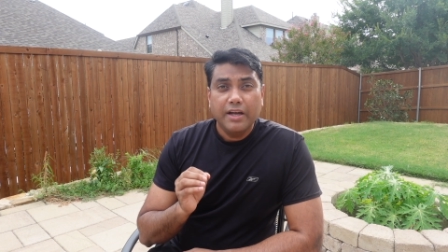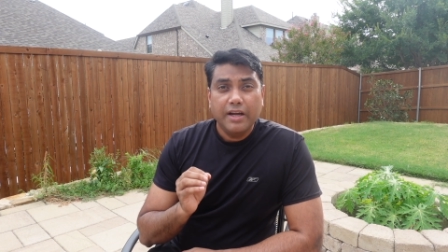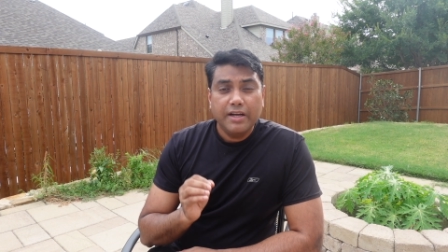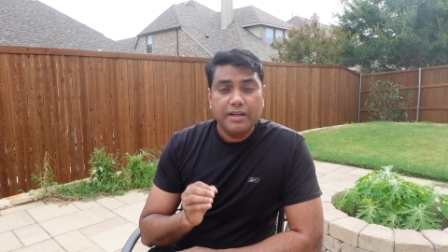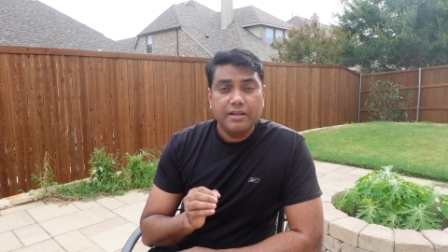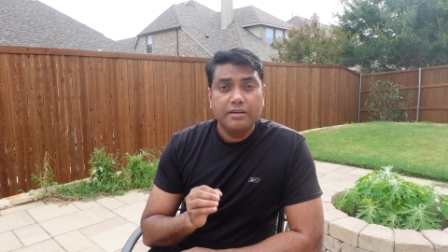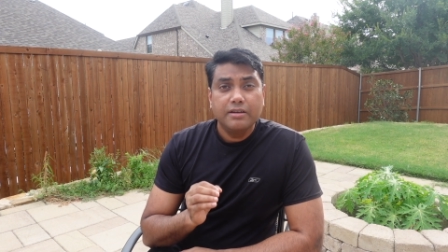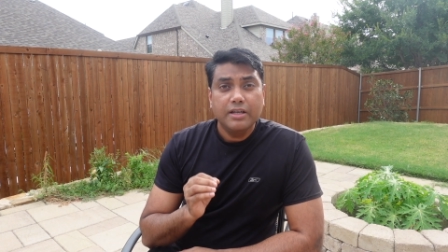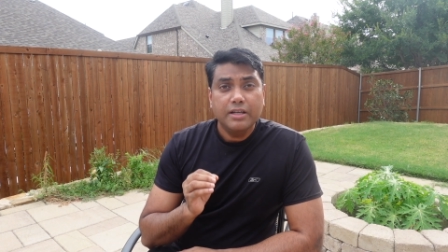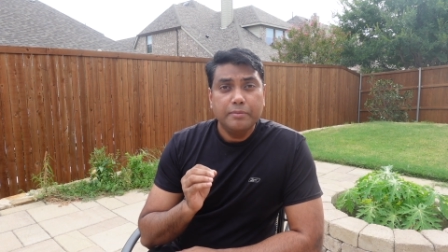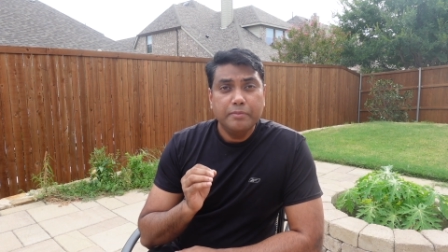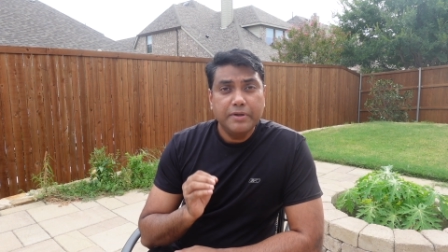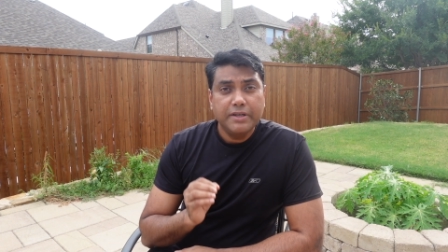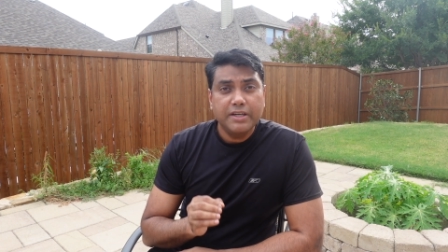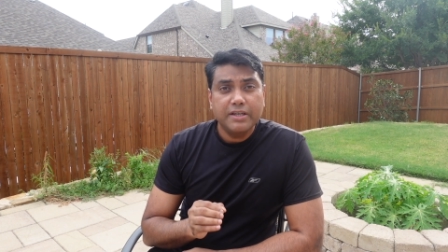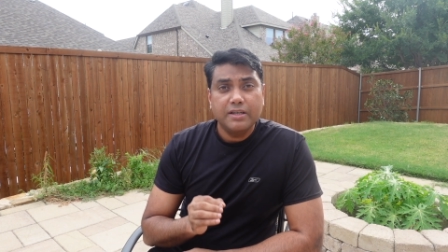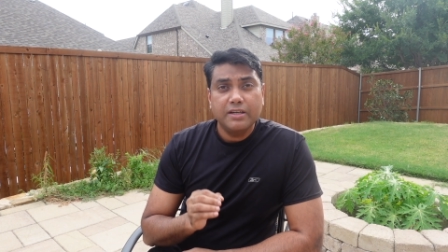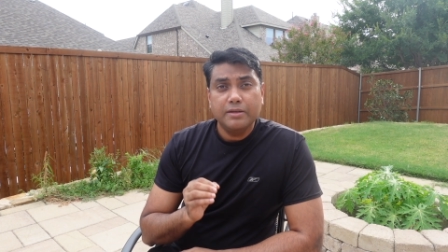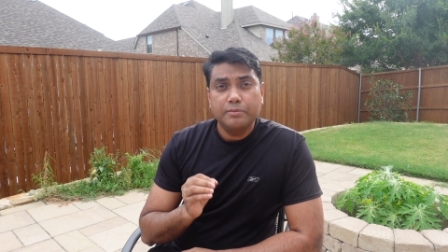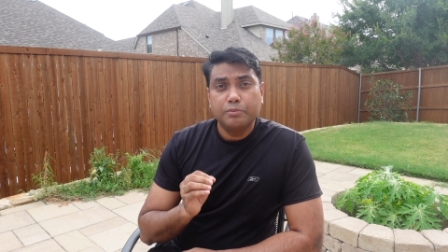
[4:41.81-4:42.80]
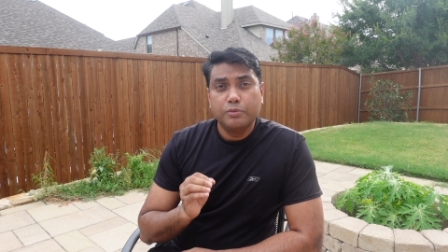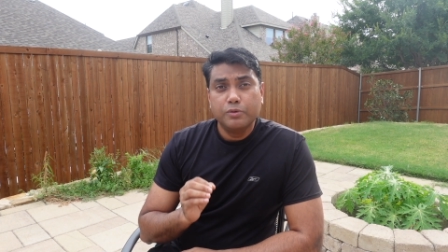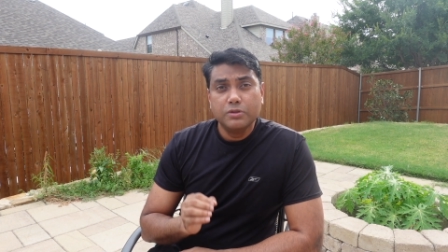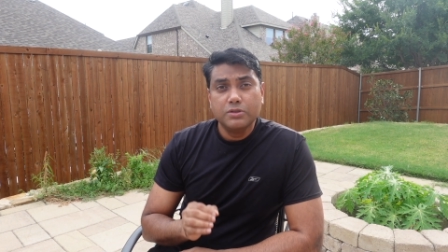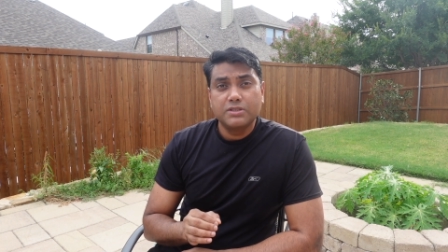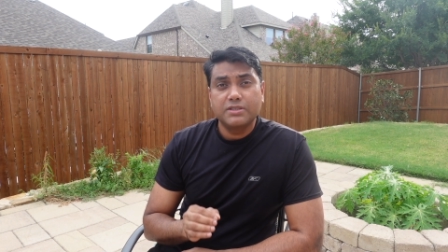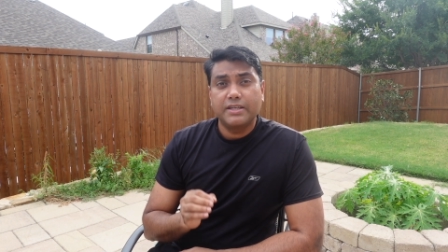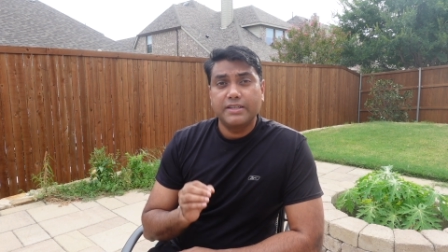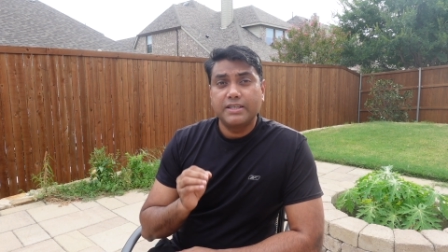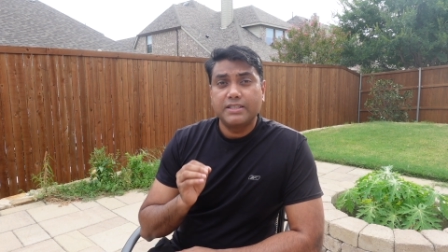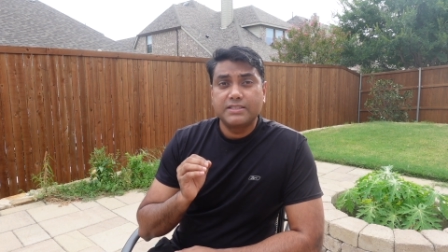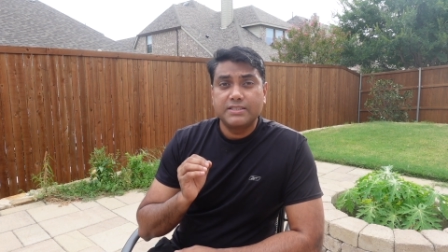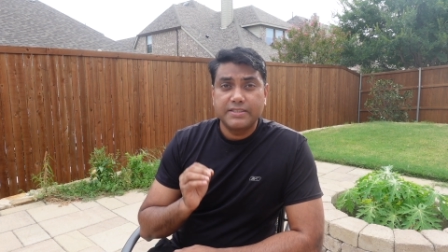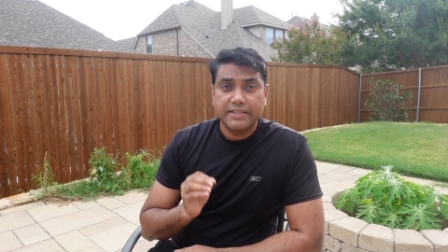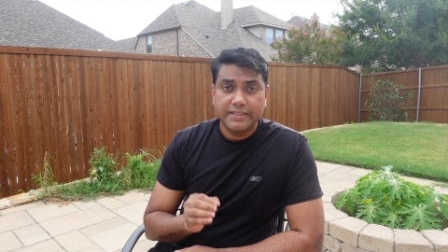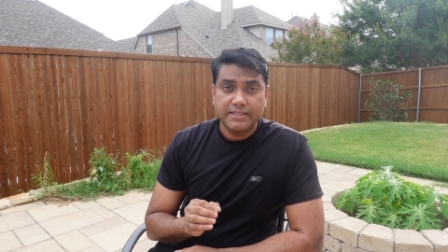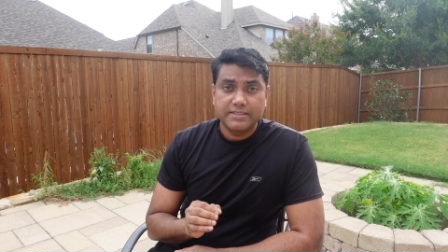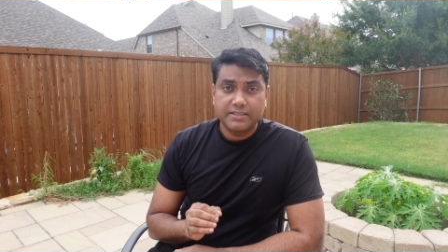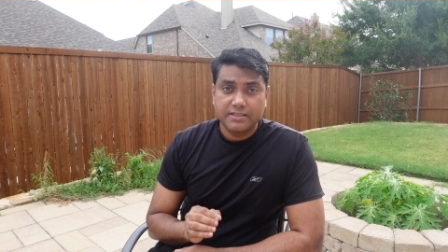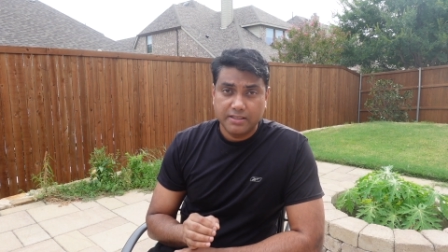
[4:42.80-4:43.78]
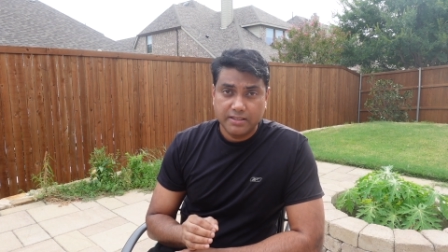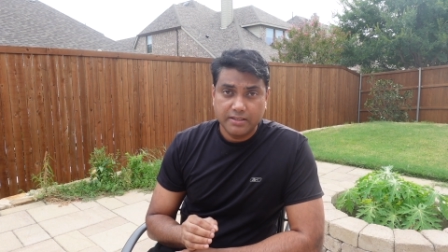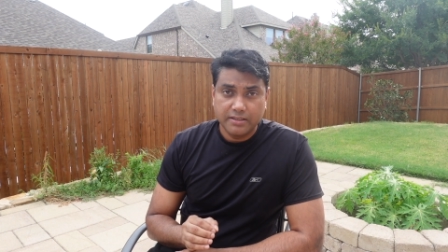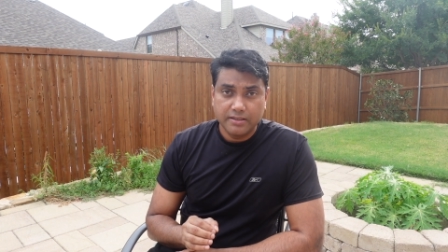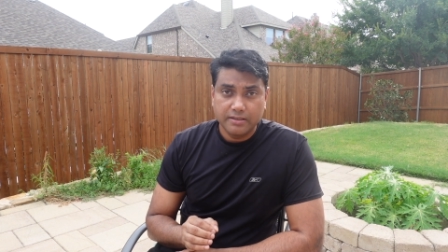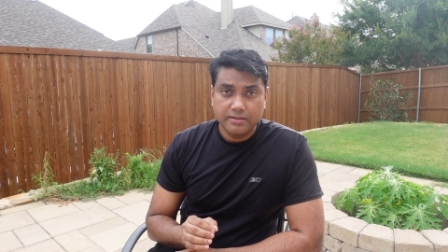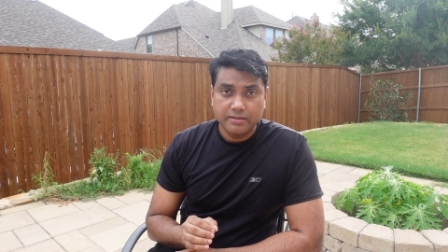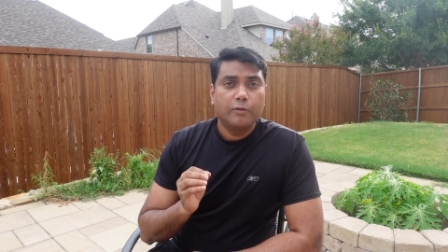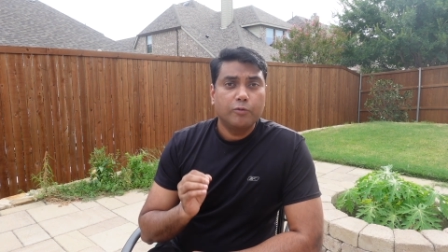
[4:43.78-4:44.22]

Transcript: it immediately boosted its sales in India.